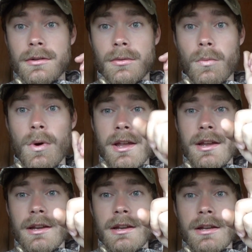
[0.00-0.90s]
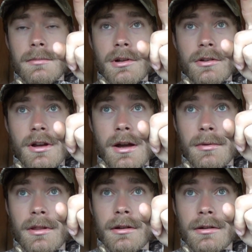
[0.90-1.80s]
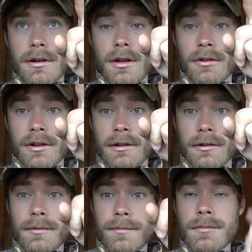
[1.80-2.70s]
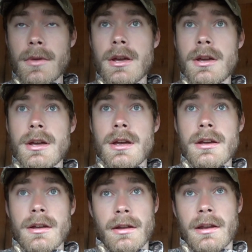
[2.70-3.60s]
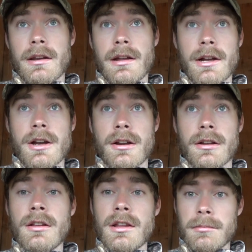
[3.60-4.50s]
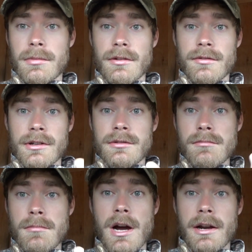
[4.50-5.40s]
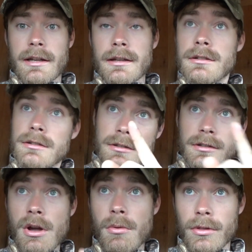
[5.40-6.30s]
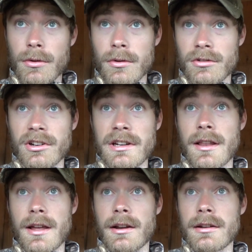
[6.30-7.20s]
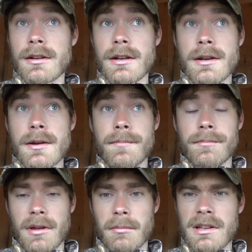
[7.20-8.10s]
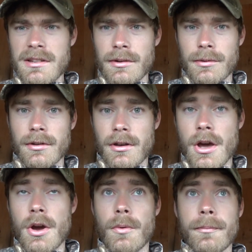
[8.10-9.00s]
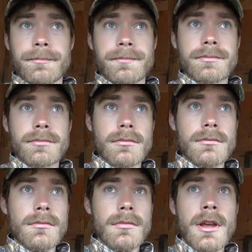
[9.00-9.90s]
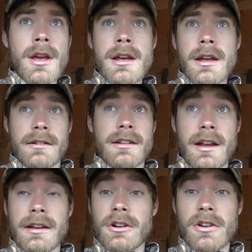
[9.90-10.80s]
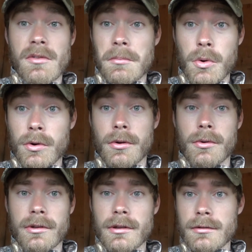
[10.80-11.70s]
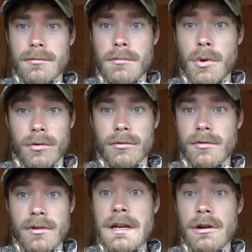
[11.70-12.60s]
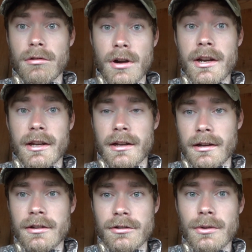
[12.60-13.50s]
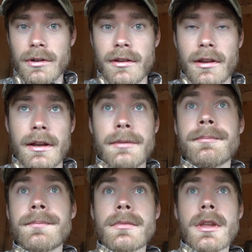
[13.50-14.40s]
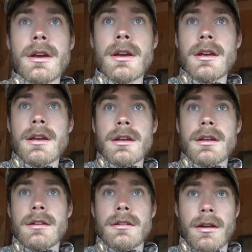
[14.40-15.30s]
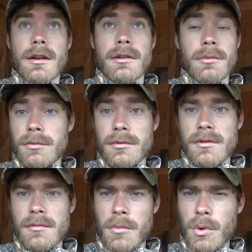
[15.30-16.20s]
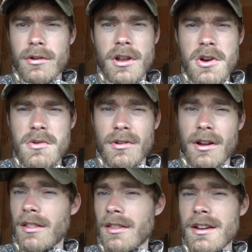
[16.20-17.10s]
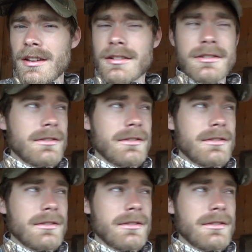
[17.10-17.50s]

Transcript: way up on top of the other hill, and I caught a glimpse of a body going through the tree line. I believe it was a doe. And then I hear even more noise, more deer running, I guess you could say. It was more doe, I think.